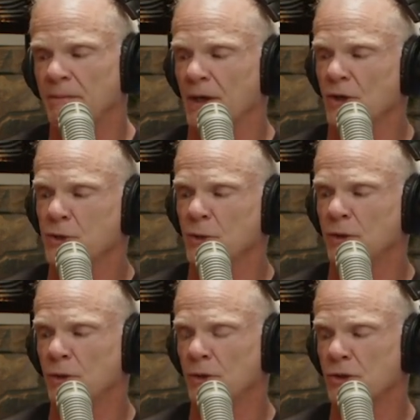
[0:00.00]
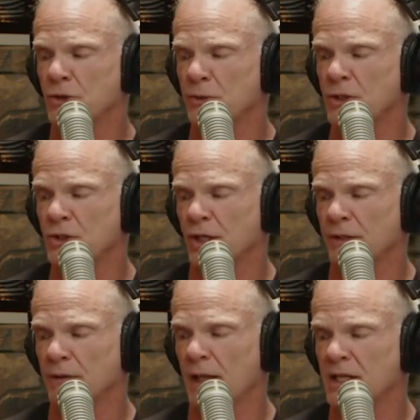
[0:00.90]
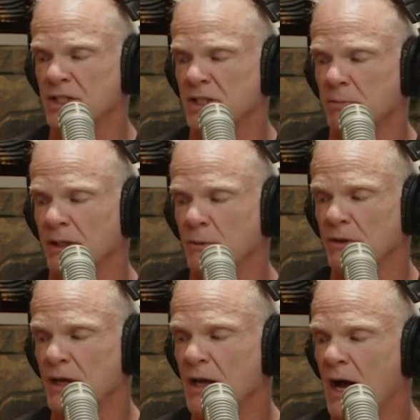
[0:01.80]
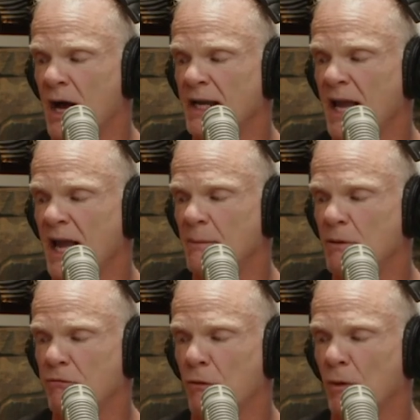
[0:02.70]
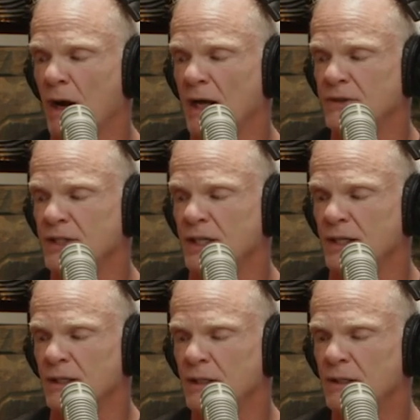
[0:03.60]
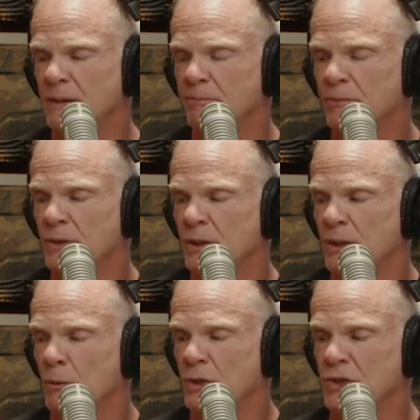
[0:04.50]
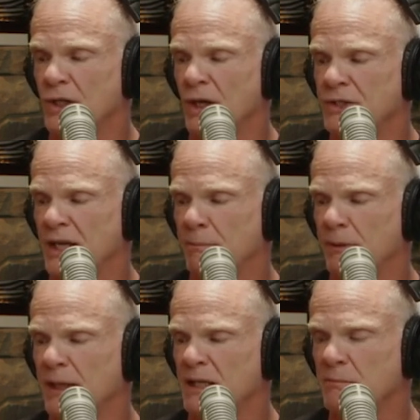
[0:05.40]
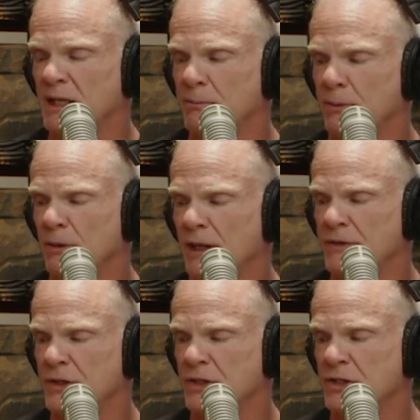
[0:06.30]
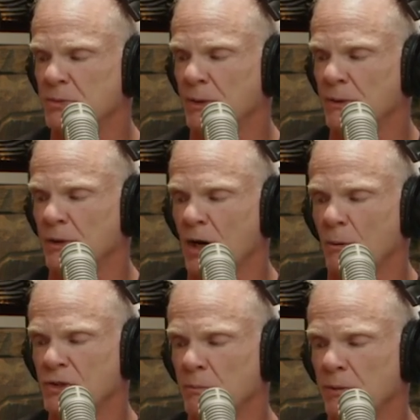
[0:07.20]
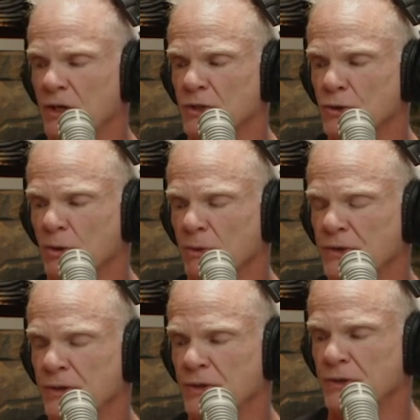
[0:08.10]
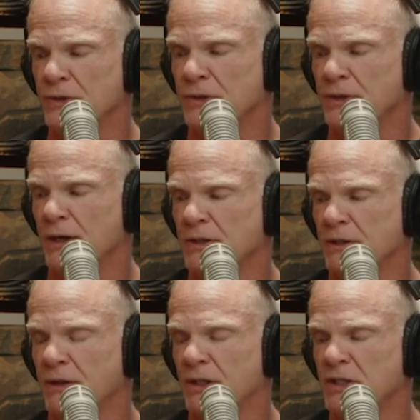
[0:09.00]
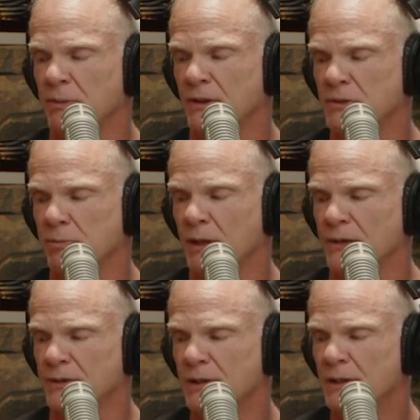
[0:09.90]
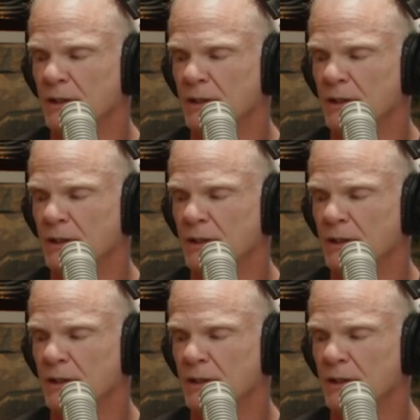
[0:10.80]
They also included a screenshot of a license plate with I am for IT, which is a plate many pro-life citizens put on their car, which implies normal citizens as terrorists if they display this plate.